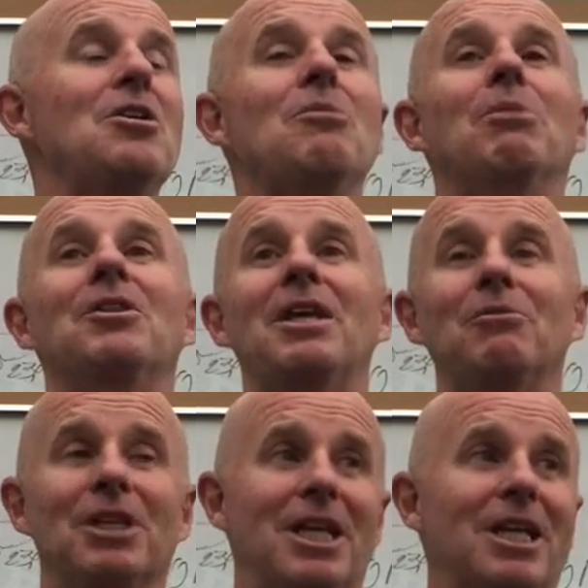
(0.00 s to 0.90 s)
But then
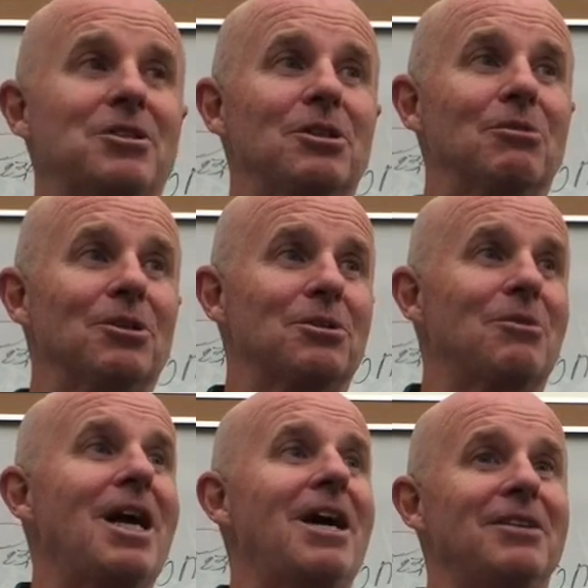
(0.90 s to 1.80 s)
when the next year rolls
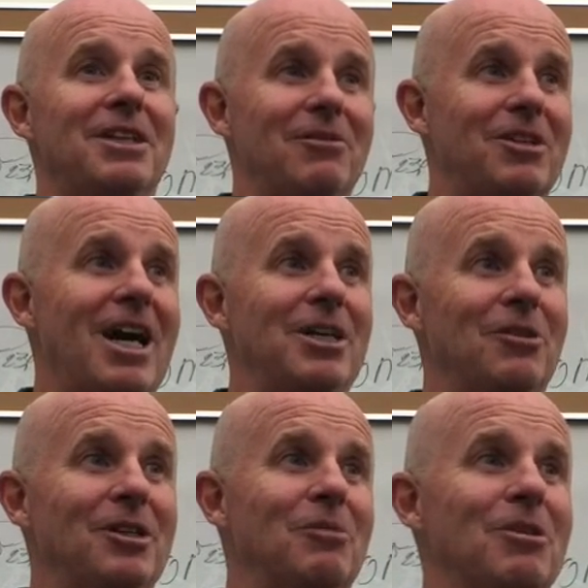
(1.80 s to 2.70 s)
around and they've got you
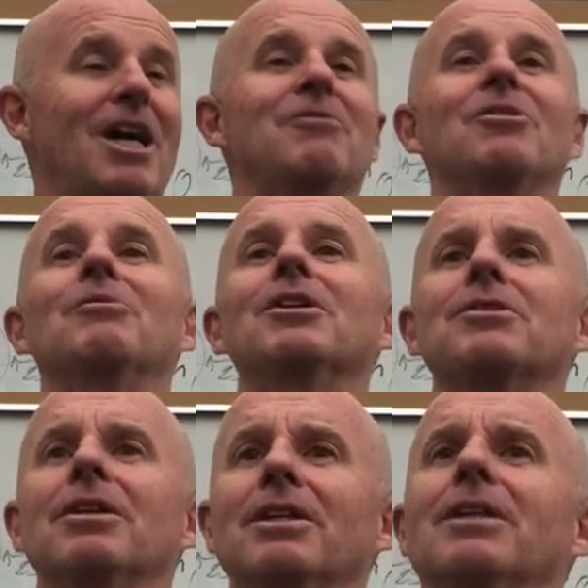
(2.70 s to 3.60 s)
on their platform, then
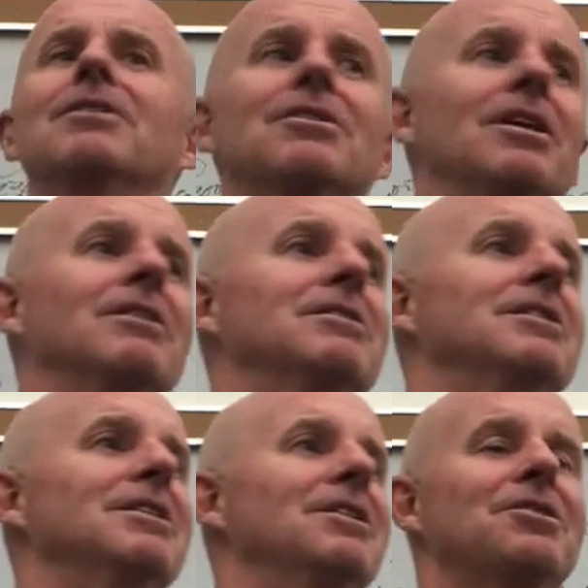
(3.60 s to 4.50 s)
suddenly it's, you know,
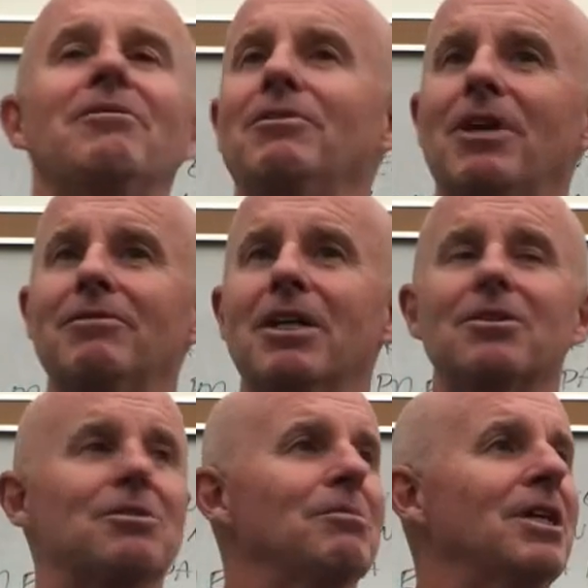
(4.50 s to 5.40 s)

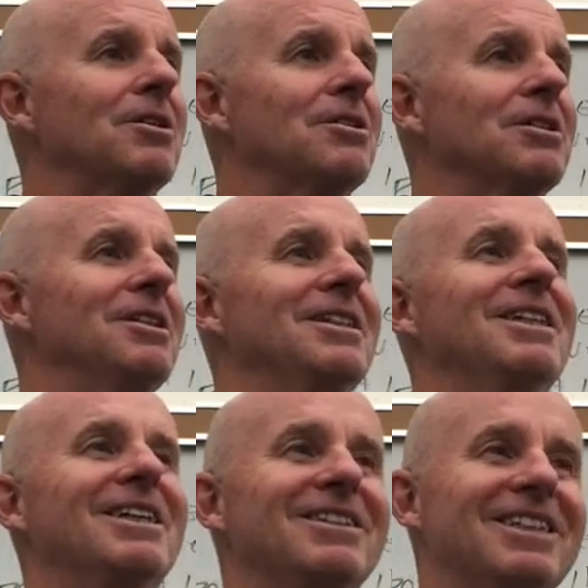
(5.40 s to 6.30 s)
$75 a month to, you
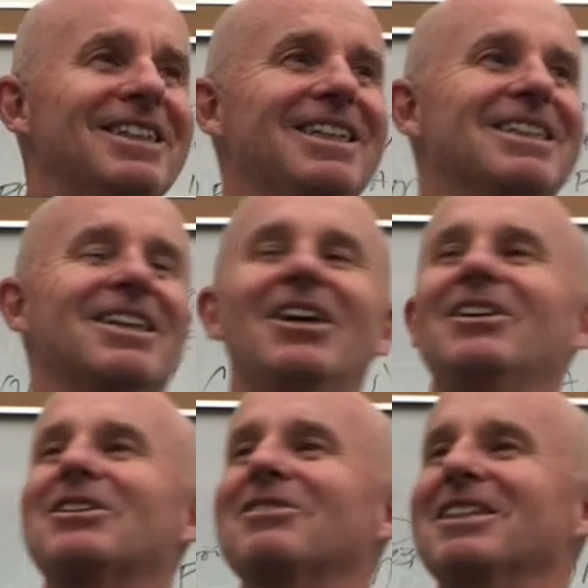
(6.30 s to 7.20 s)
know, to
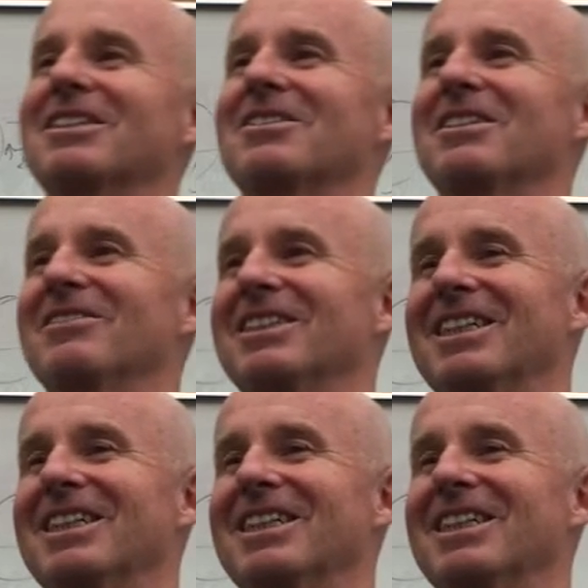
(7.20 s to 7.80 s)
host with us or something.